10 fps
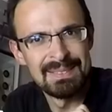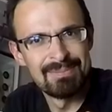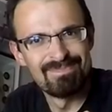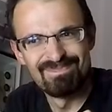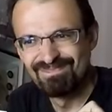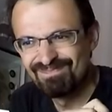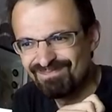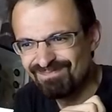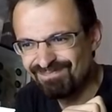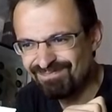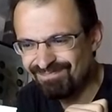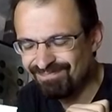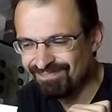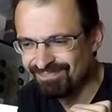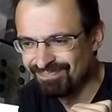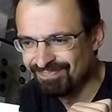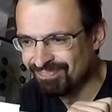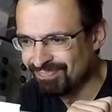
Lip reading: (no one is talking)